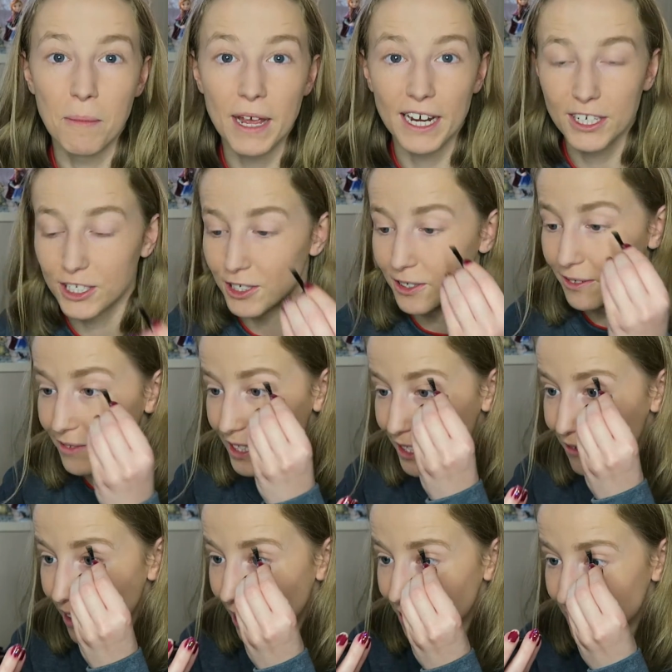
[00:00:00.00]
a picture of
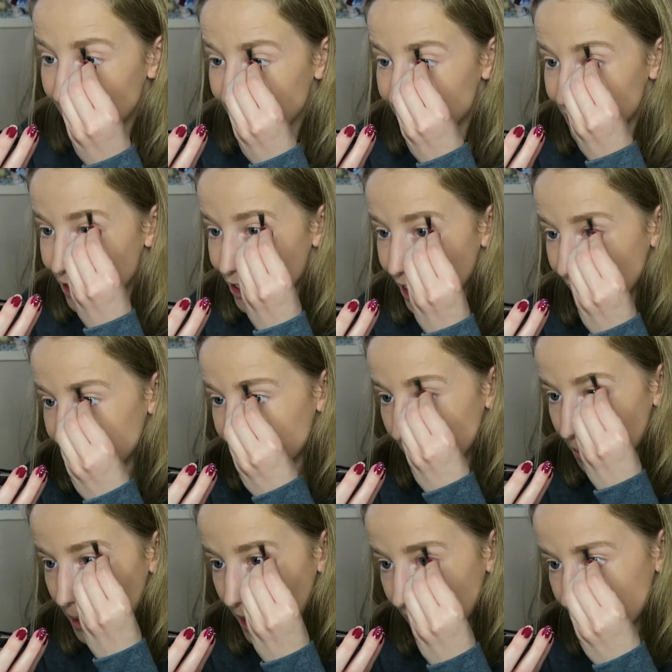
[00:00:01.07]
this foundation shade
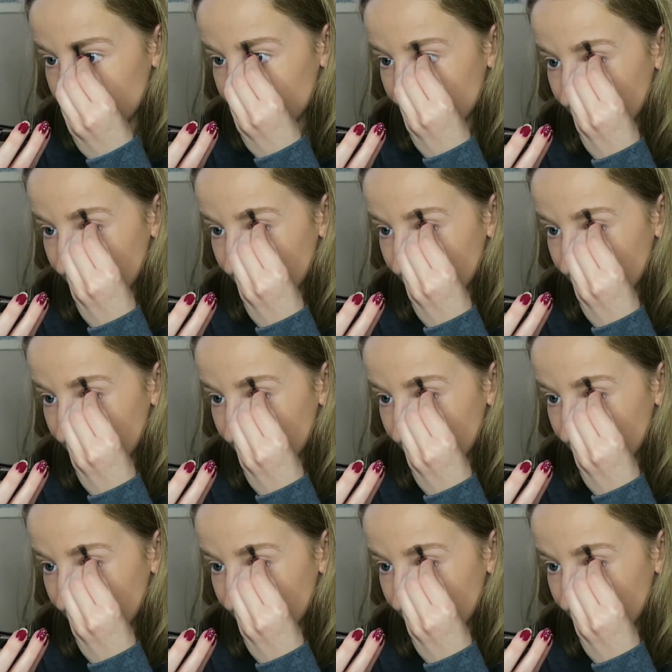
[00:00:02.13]
on me.